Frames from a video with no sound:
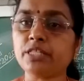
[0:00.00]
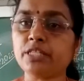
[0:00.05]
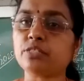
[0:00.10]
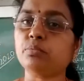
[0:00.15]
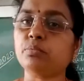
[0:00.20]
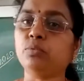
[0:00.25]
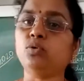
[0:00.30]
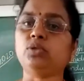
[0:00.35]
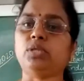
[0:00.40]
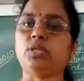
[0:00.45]

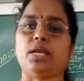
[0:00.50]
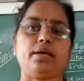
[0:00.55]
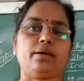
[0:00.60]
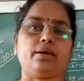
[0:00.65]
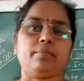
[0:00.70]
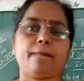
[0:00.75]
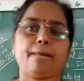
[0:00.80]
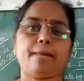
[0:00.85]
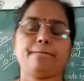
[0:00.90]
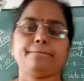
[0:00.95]
smoothly.
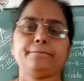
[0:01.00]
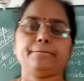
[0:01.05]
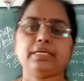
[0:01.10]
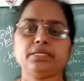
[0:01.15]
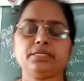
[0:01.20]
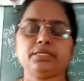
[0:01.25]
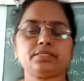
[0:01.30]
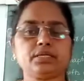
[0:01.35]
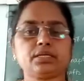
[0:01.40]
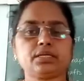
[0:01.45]

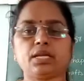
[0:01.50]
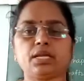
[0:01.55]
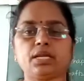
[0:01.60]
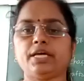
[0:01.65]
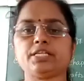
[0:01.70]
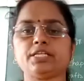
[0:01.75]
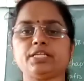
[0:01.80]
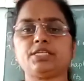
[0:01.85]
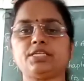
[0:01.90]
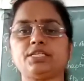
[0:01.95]
Is it clear,
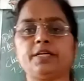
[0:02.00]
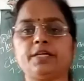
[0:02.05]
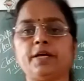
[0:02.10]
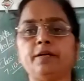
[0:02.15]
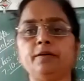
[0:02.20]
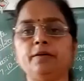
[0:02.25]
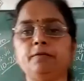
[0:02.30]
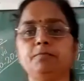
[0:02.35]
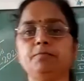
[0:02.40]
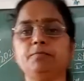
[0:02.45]

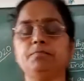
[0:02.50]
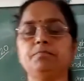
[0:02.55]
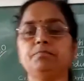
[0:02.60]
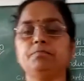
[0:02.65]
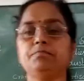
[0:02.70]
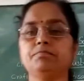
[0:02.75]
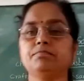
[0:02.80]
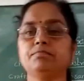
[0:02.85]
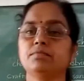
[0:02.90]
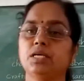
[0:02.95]
children?
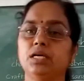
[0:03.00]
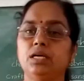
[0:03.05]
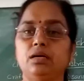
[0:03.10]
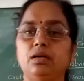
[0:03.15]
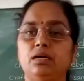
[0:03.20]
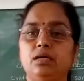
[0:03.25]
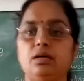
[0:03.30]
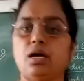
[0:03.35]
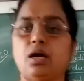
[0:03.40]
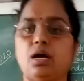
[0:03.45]

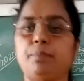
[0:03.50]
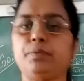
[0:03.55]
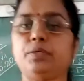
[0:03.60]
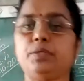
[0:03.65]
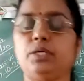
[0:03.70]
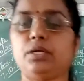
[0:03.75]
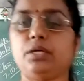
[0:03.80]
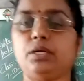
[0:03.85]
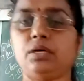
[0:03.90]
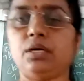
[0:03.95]
Huh?
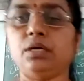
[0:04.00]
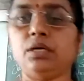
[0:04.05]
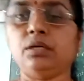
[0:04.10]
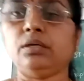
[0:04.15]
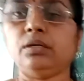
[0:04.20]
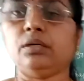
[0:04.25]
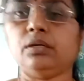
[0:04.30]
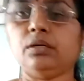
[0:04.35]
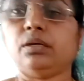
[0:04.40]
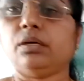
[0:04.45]

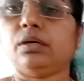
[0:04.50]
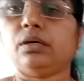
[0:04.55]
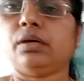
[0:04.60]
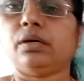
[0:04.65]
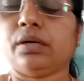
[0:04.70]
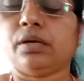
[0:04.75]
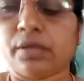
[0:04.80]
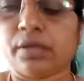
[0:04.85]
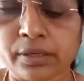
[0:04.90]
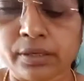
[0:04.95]

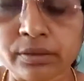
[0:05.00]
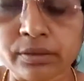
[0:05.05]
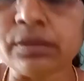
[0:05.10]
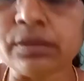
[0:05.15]
Huh?